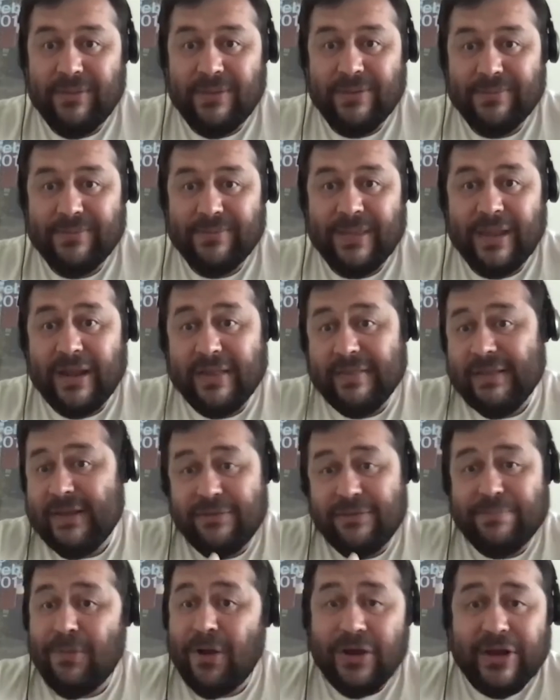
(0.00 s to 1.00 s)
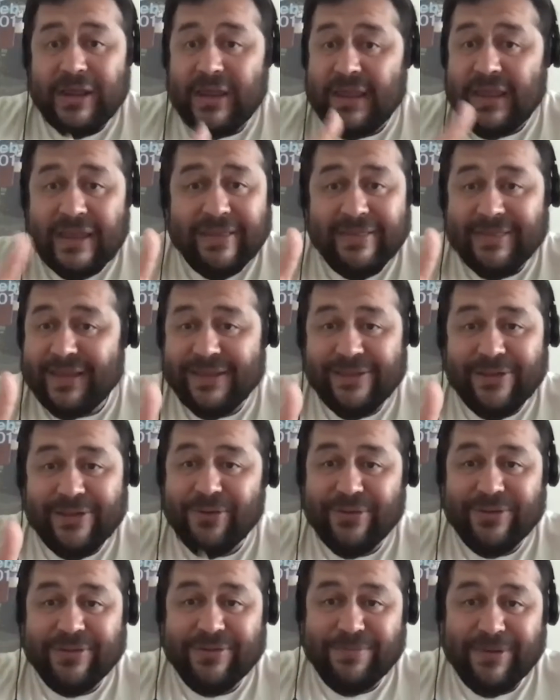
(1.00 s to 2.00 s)
They get less money. They, you
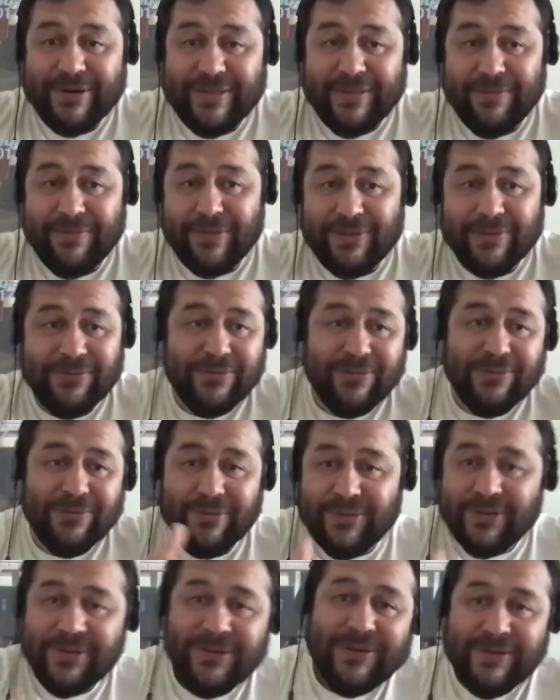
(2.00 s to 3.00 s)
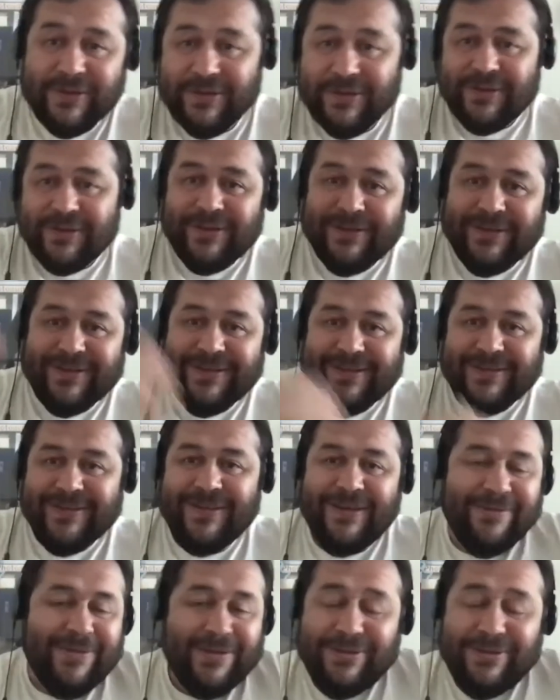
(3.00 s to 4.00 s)
know, it's very difficult to,
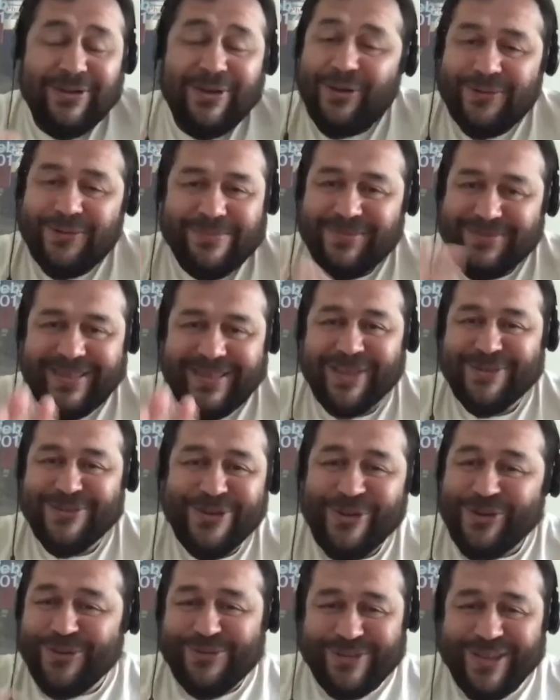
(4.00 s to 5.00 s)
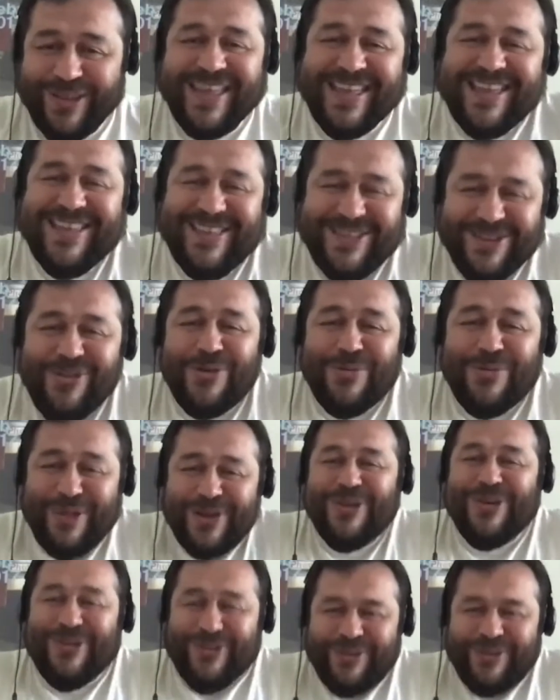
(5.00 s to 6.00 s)
you know, you
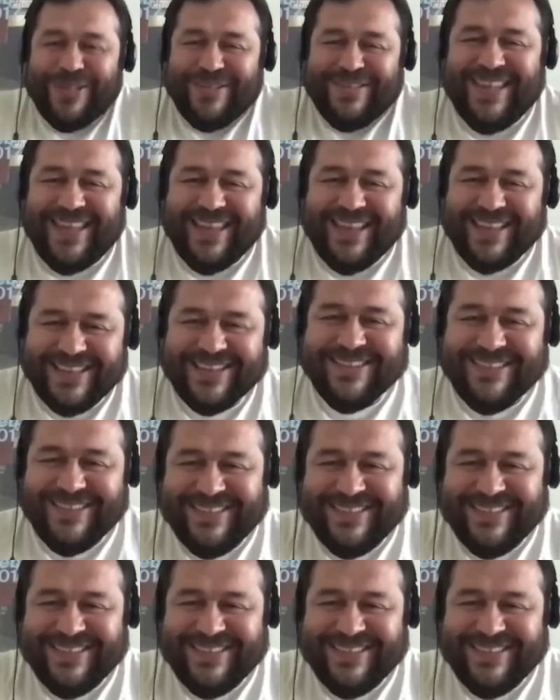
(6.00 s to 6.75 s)
women know what I'm saying. You know?